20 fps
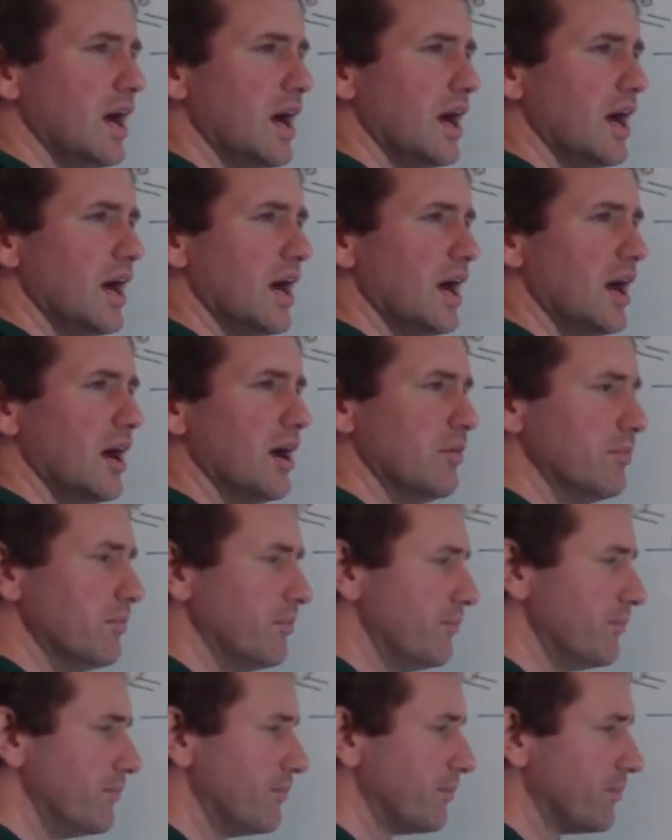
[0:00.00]

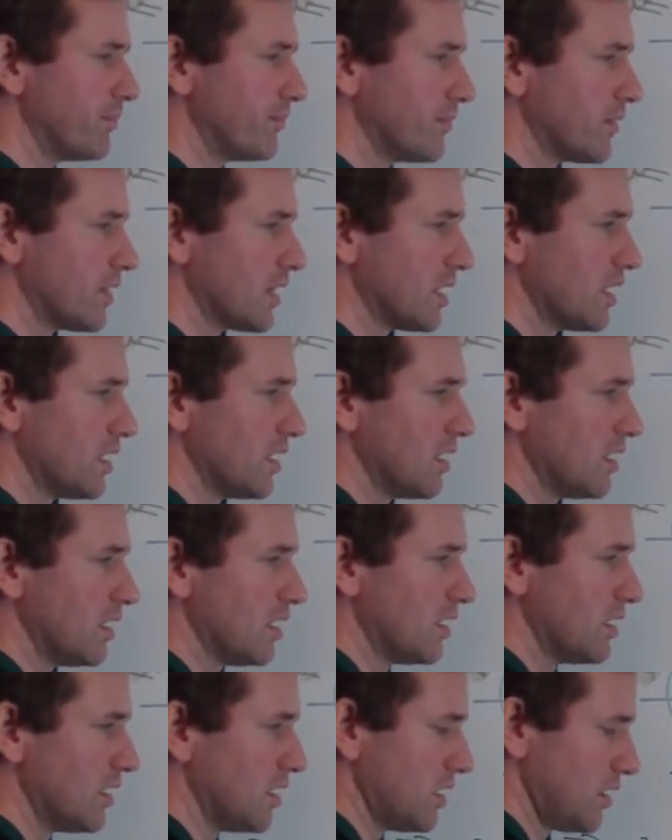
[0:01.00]
I
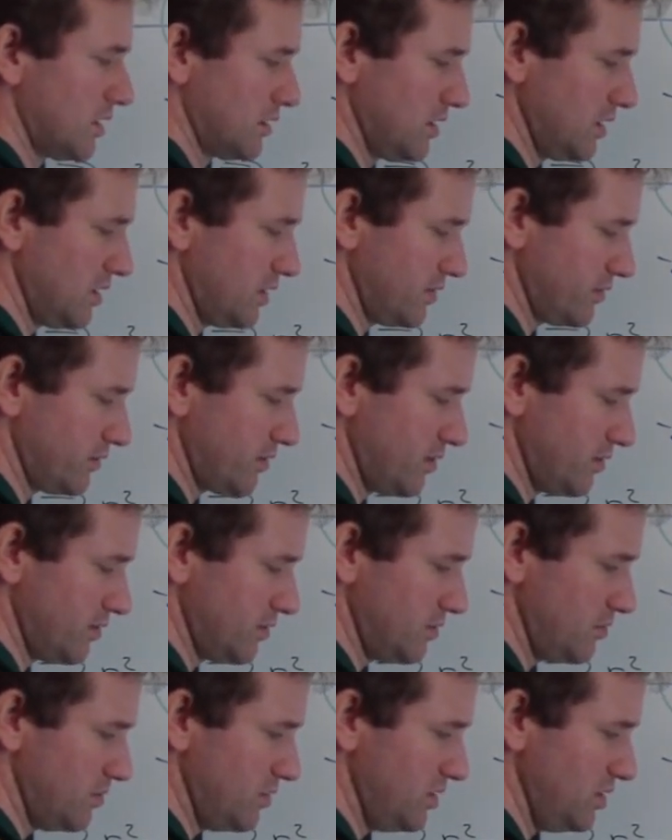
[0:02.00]
think it's going
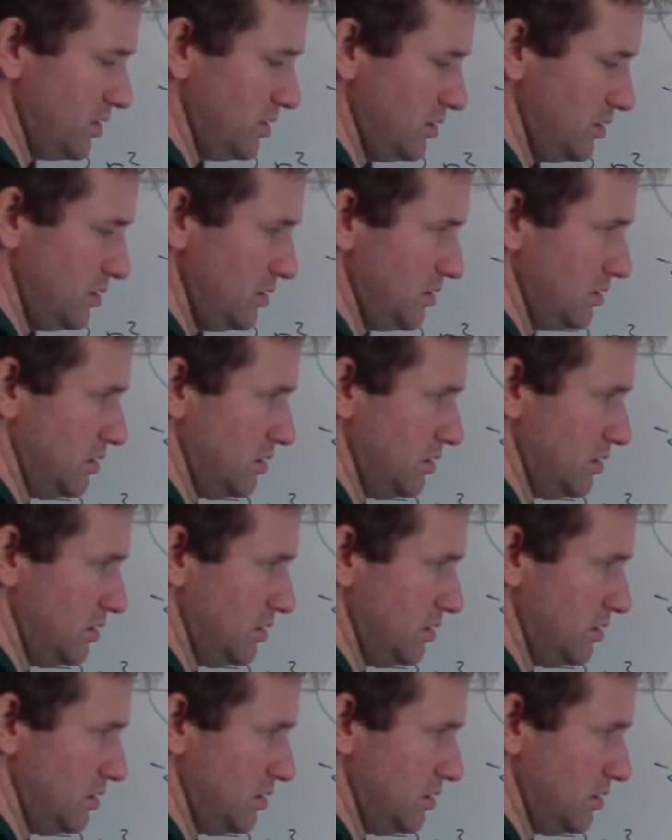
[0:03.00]
to be